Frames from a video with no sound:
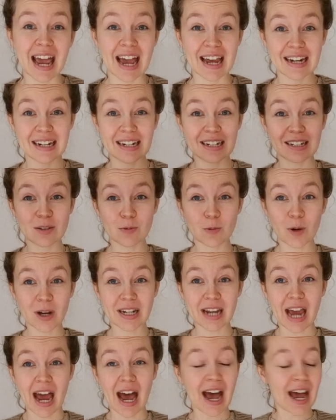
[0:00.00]
and it is
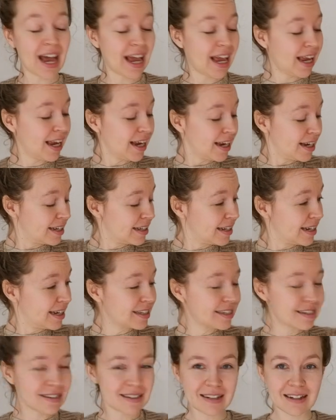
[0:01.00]
what I
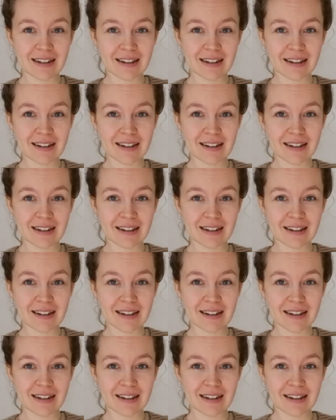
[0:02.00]
knit